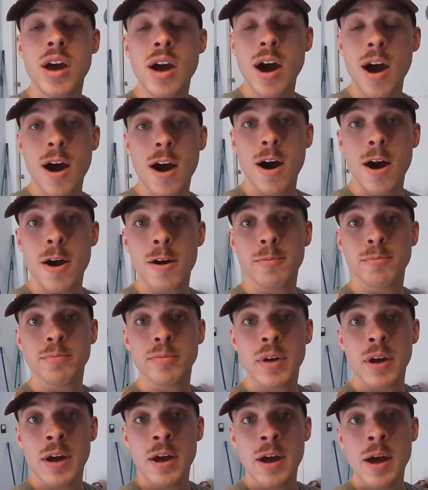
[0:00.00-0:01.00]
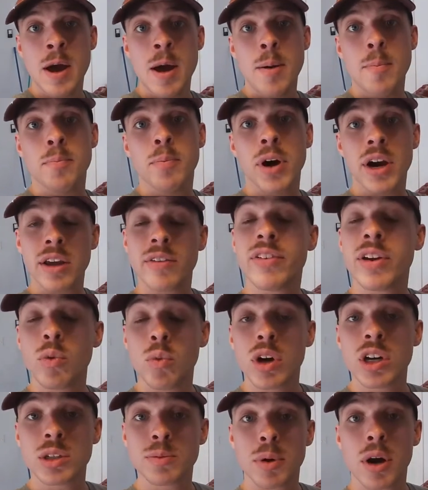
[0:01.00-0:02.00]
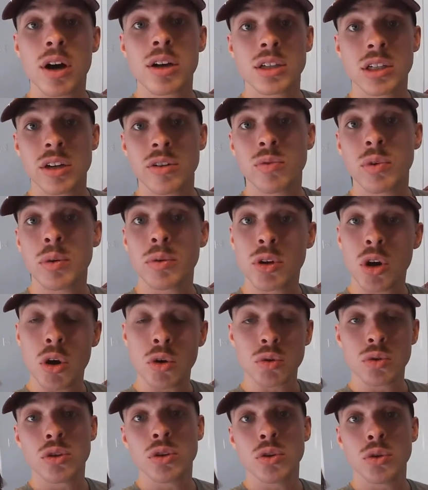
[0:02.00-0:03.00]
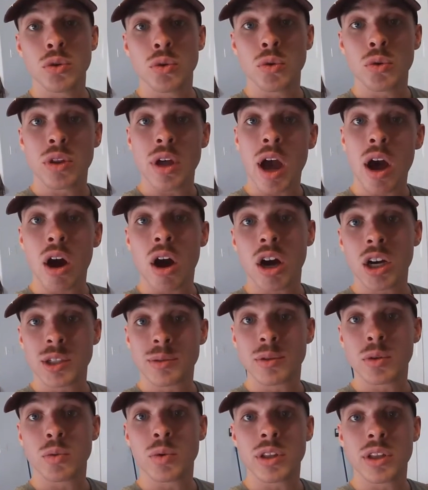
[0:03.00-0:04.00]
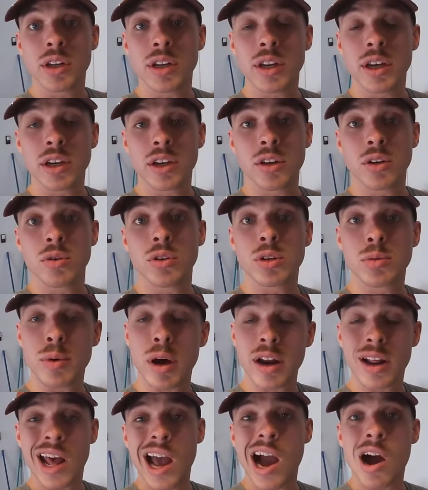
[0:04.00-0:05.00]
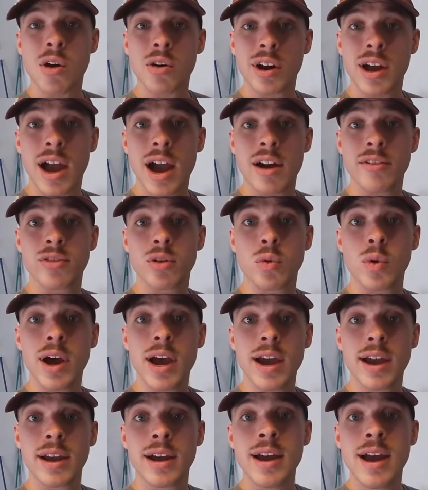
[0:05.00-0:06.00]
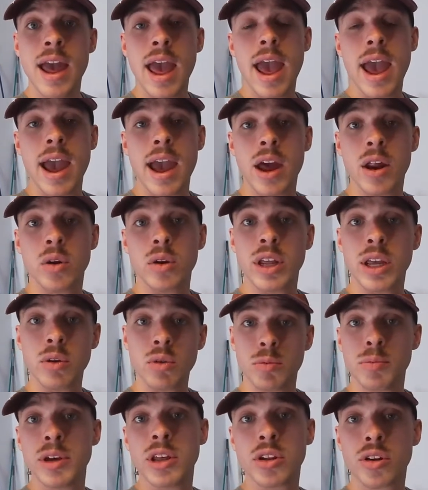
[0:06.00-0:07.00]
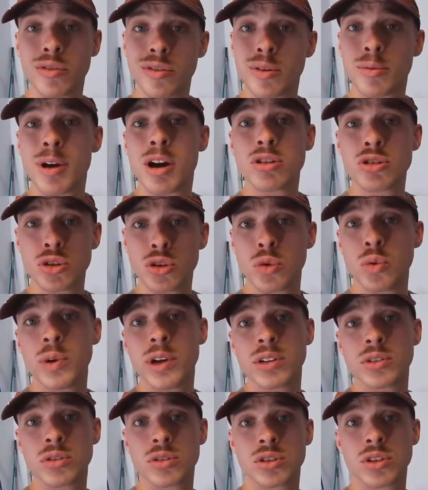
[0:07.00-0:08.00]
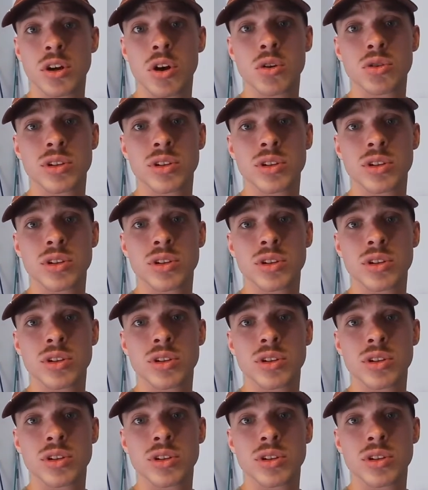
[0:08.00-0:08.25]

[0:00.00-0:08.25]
But if he was positive, we'd go to that hospital with the NICU, which is about an hour and a half away, and he would be there for about 2 weeks or so.